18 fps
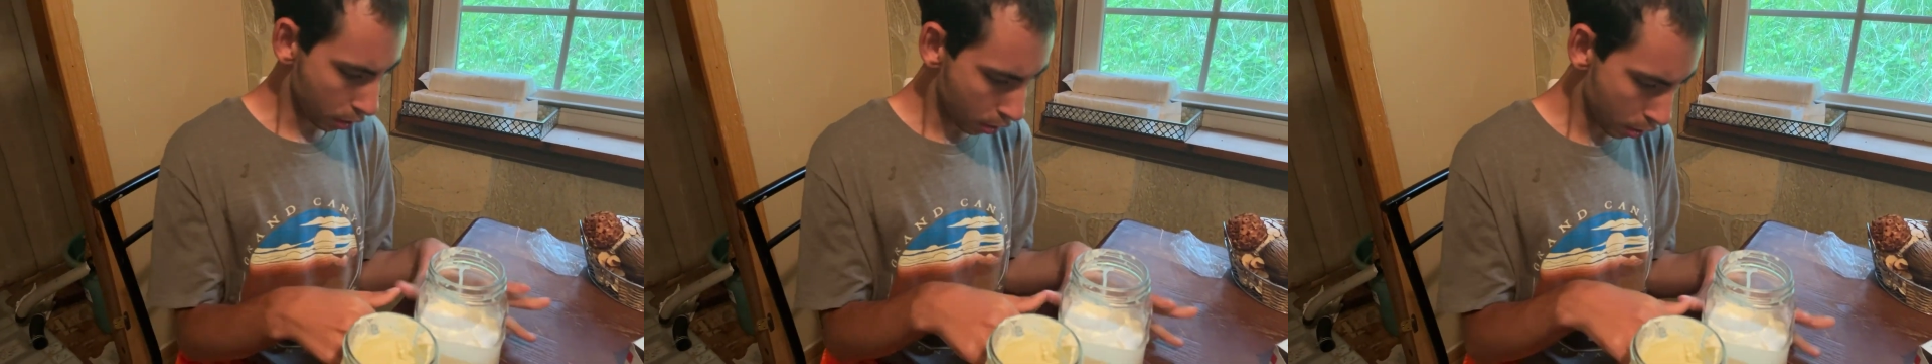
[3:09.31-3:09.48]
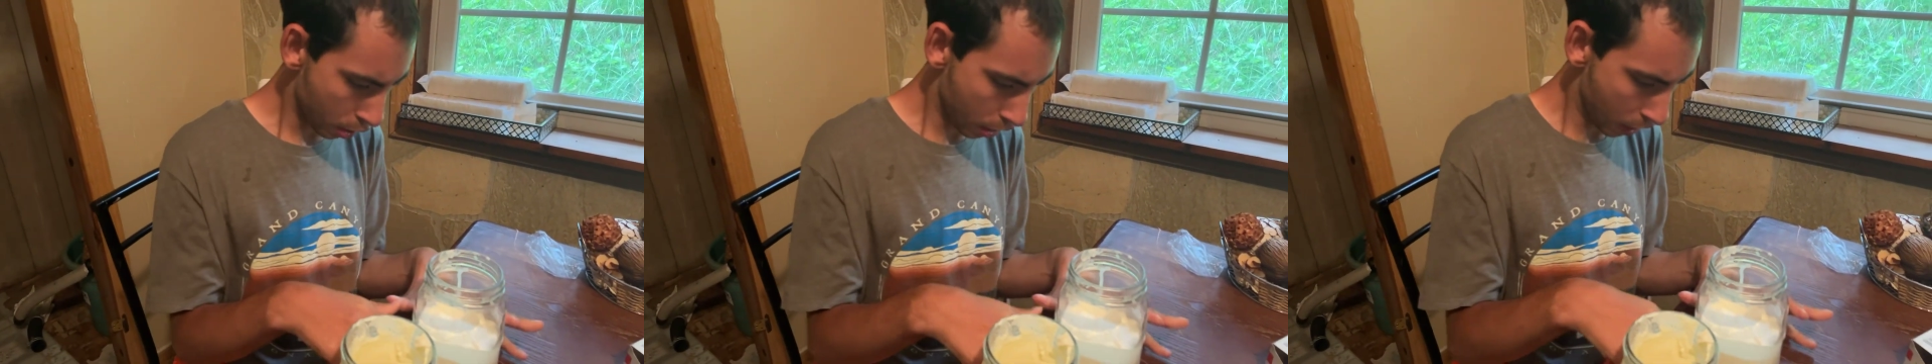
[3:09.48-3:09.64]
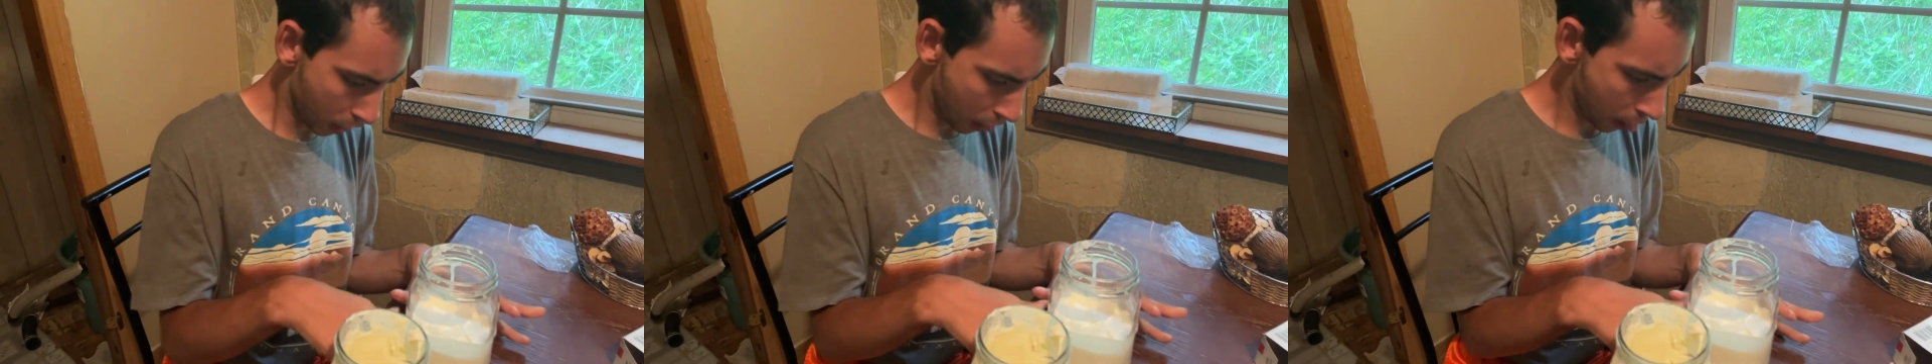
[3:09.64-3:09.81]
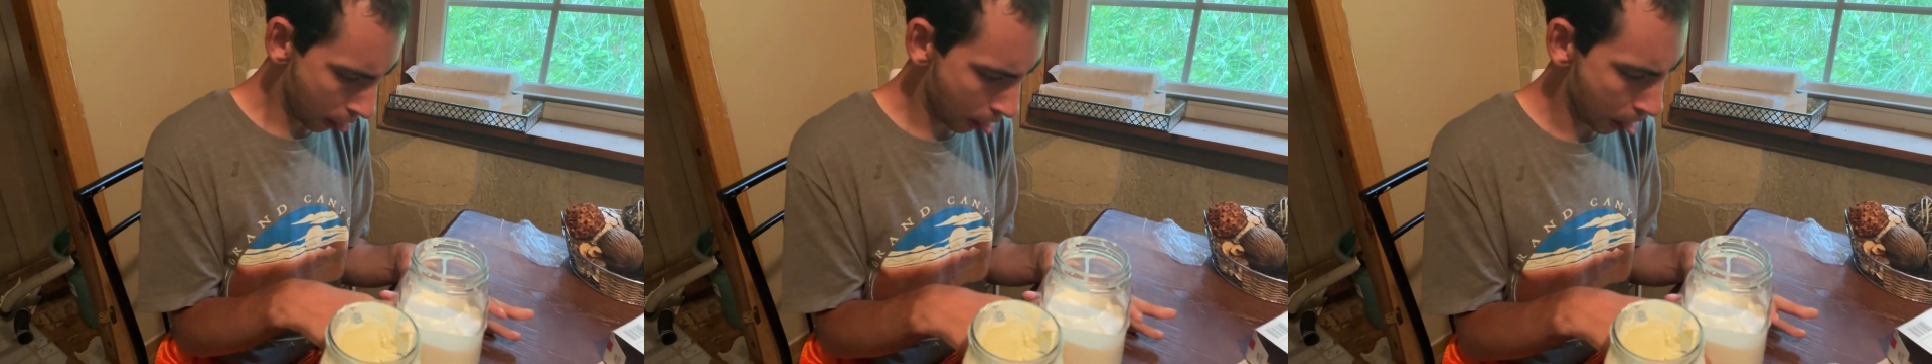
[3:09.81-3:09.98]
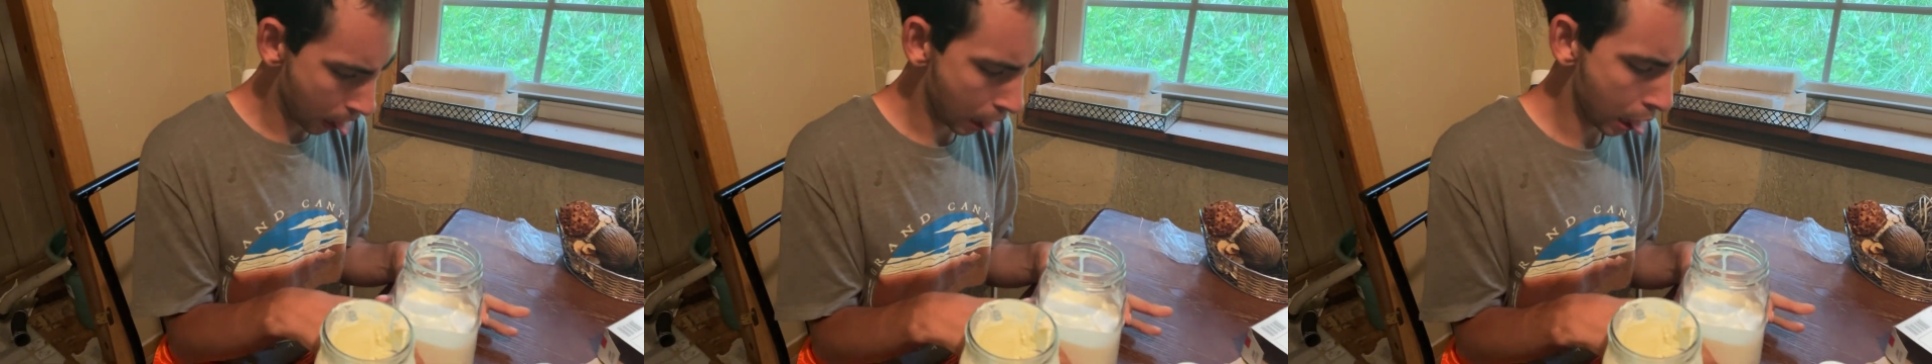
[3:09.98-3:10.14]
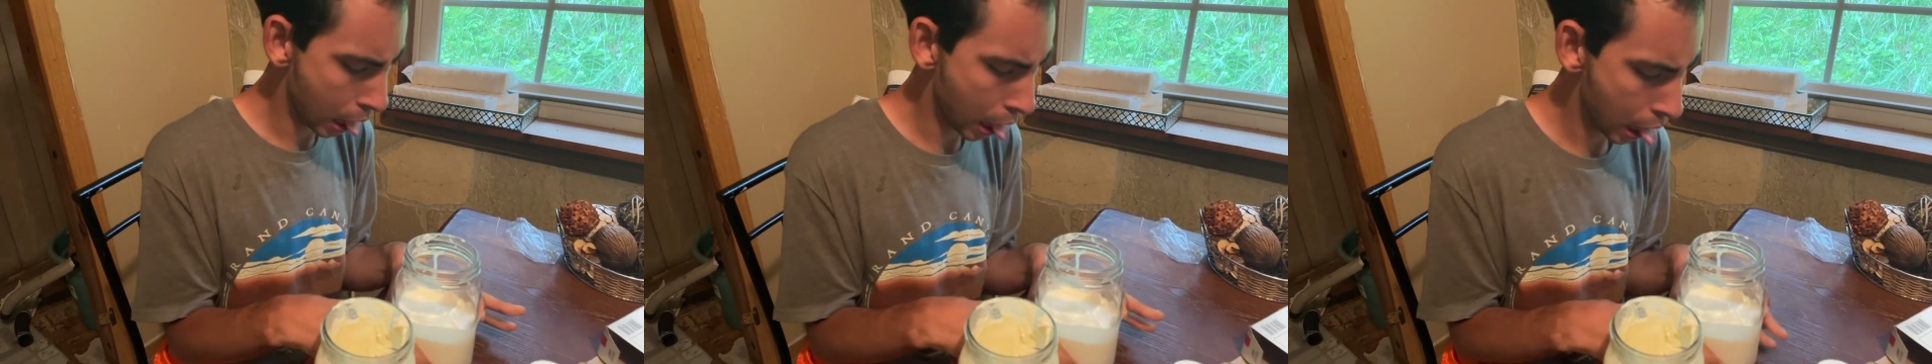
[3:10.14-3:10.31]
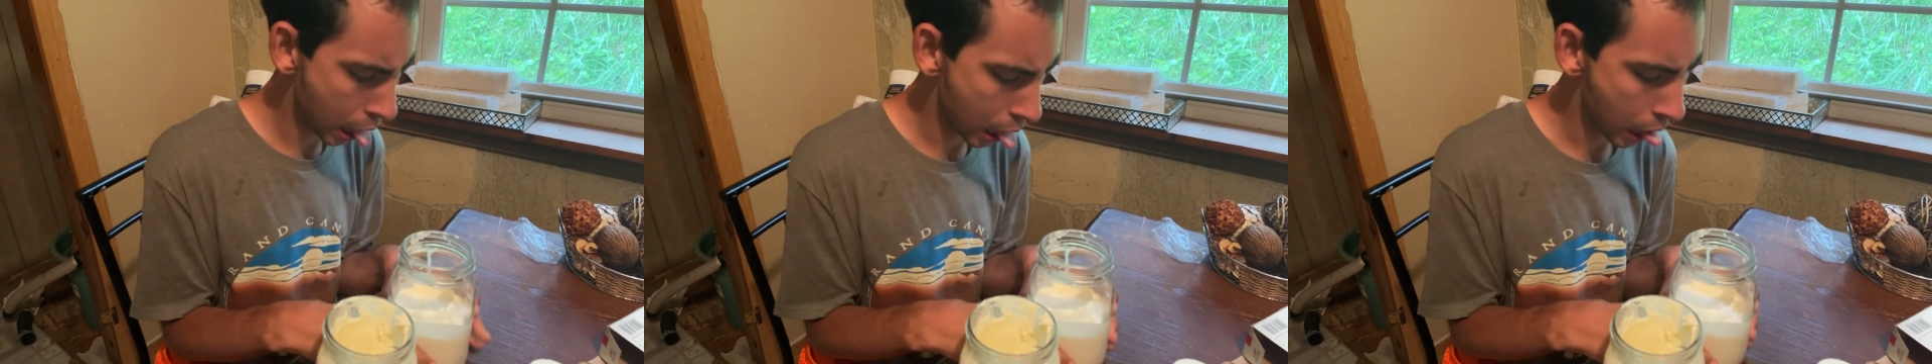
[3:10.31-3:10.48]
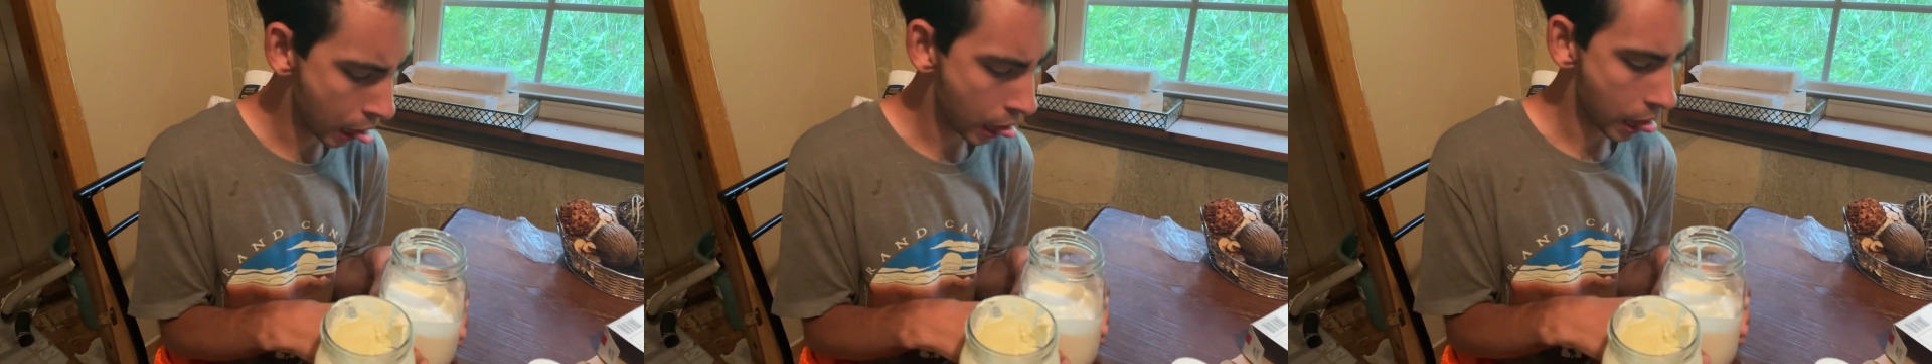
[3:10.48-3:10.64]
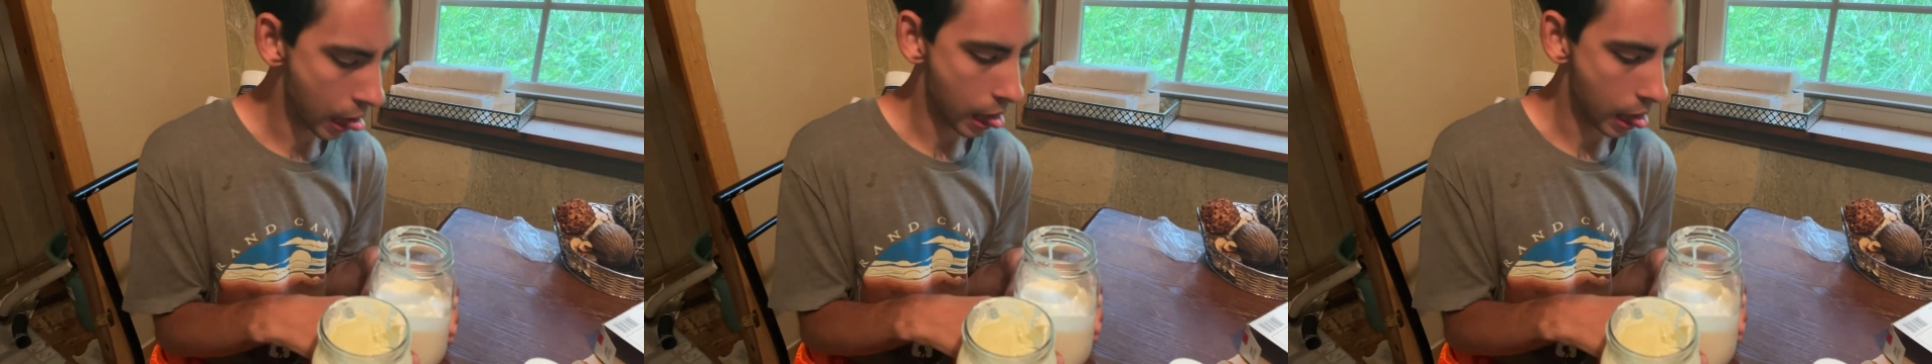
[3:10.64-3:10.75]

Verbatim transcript: beautiful and keep